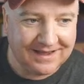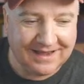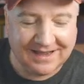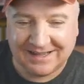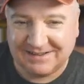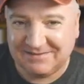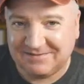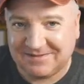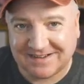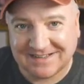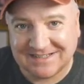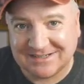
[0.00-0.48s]

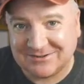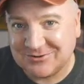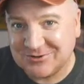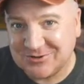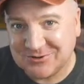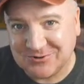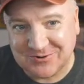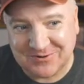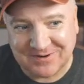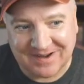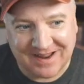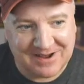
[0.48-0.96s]
In fact, I'll
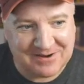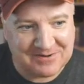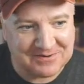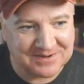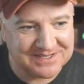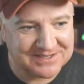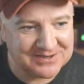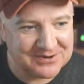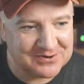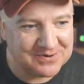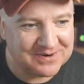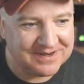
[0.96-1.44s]
show you it now.
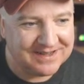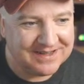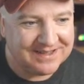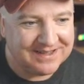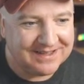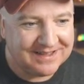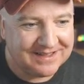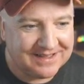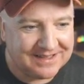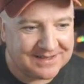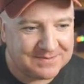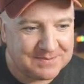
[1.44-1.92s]
So
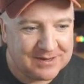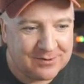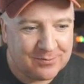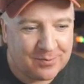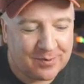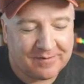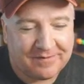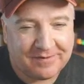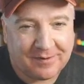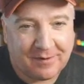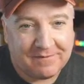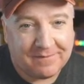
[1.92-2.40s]
it's made up
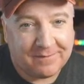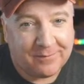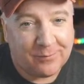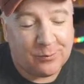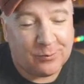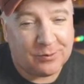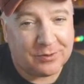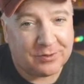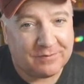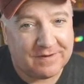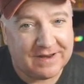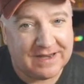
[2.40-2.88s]
of
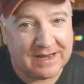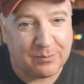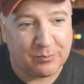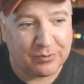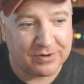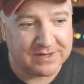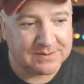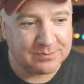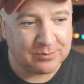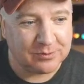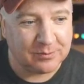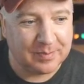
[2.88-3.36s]
four 3D
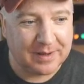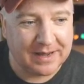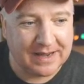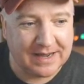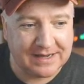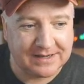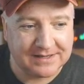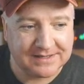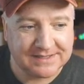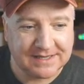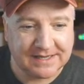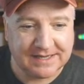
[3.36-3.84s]
printable
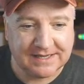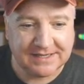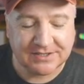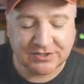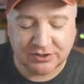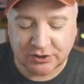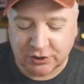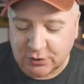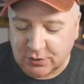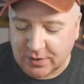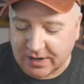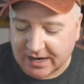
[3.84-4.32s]
parts. It's
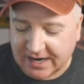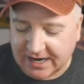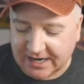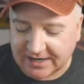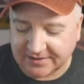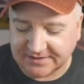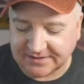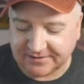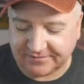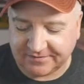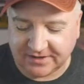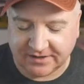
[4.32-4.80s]
two
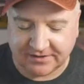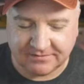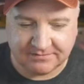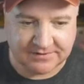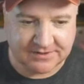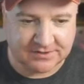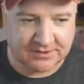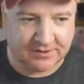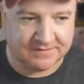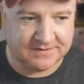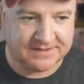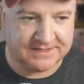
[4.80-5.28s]
halves, if you can
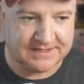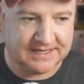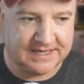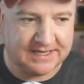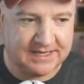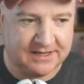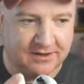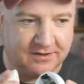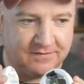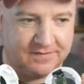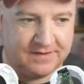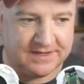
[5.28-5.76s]
sort of
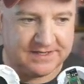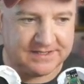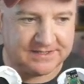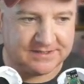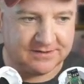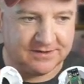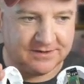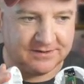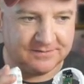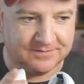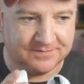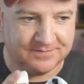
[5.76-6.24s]
see on this
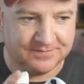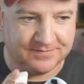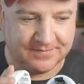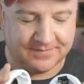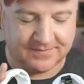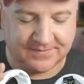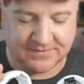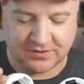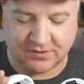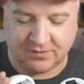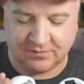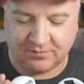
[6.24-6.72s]
sort
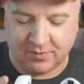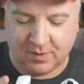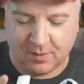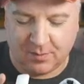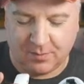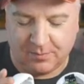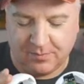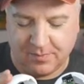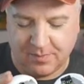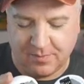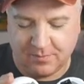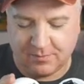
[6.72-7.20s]
of
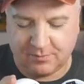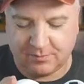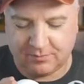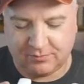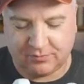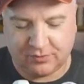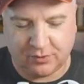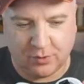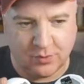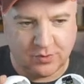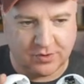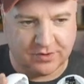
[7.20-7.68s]

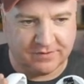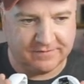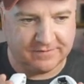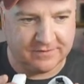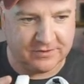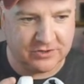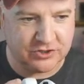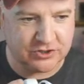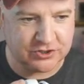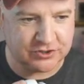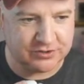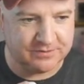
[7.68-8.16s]
broken
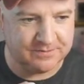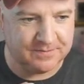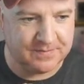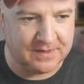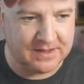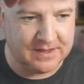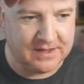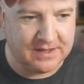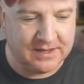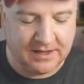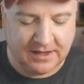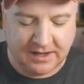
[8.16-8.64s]
version.
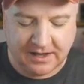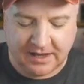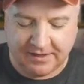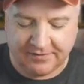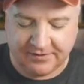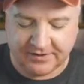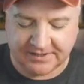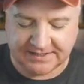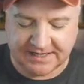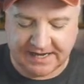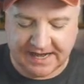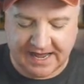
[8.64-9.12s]

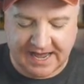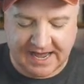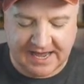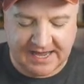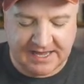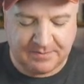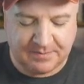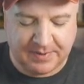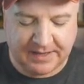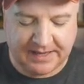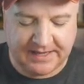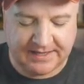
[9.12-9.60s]
There's an
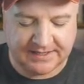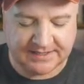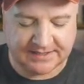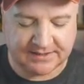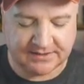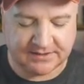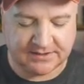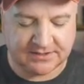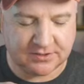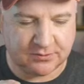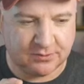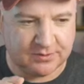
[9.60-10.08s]
eyepiece,
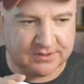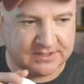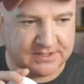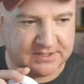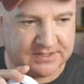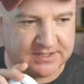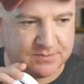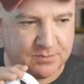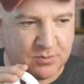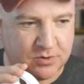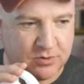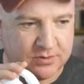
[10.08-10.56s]
so it's a
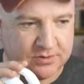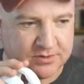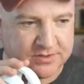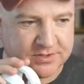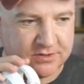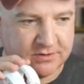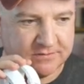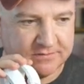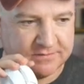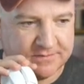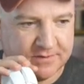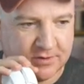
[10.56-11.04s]
small
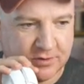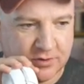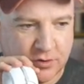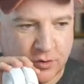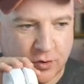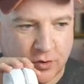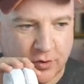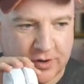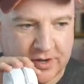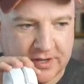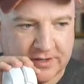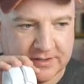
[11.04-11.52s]
sort of
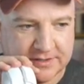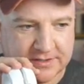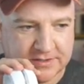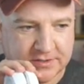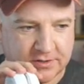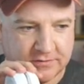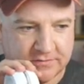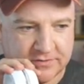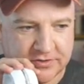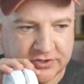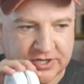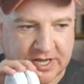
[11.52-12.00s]
coin
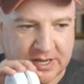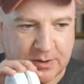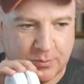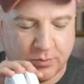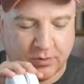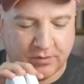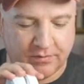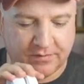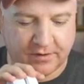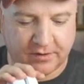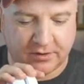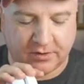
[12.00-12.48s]
sort of shape
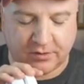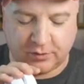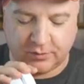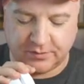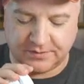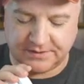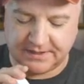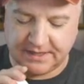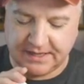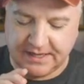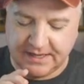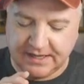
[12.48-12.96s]
one that
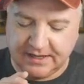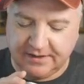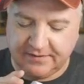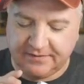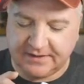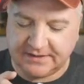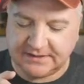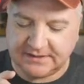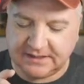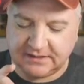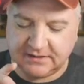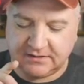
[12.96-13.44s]
goes,
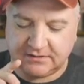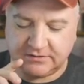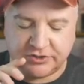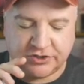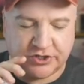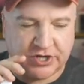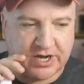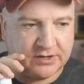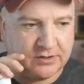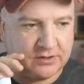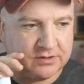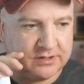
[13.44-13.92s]
there's a little
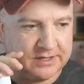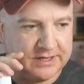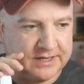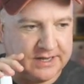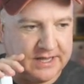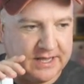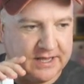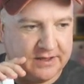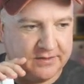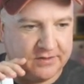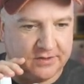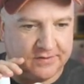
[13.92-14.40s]
channel in
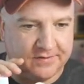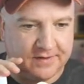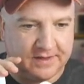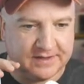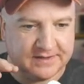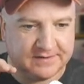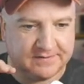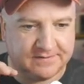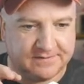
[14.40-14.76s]
here that it